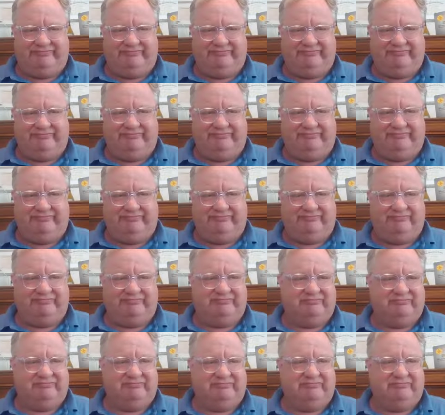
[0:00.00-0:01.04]

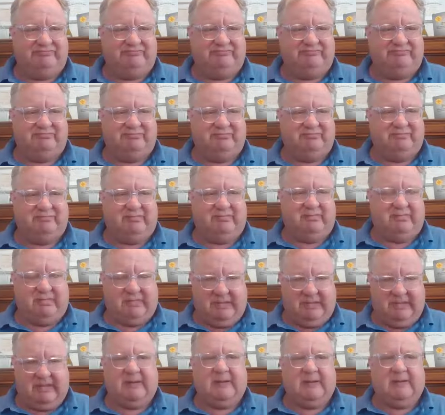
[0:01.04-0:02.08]

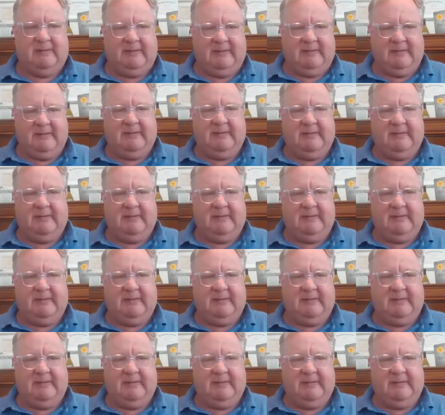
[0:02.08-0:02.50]
No words are spoken by the person on screen.